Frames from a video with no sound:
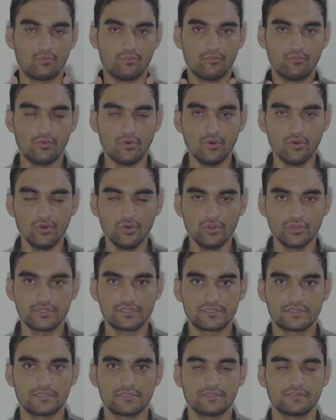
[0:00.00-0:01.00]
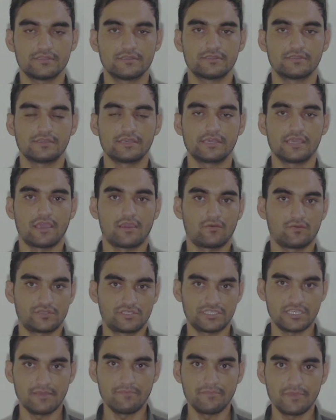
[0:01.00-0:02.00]
Both have
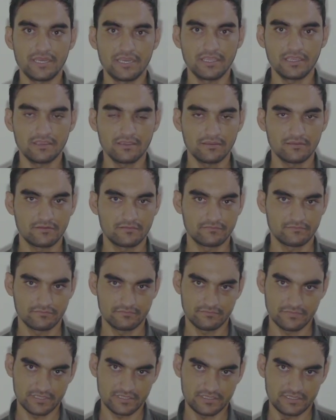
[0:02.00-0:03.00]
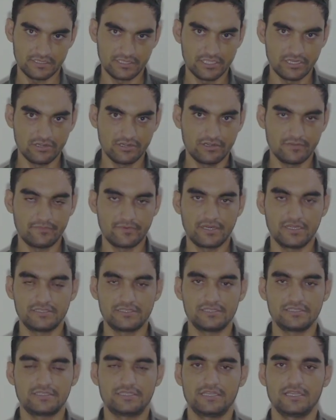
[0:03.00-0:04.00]
same meaning. Both little
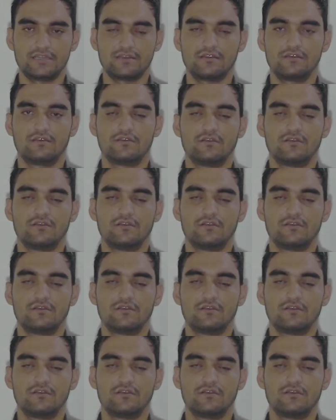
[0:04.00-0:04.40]
difference is there.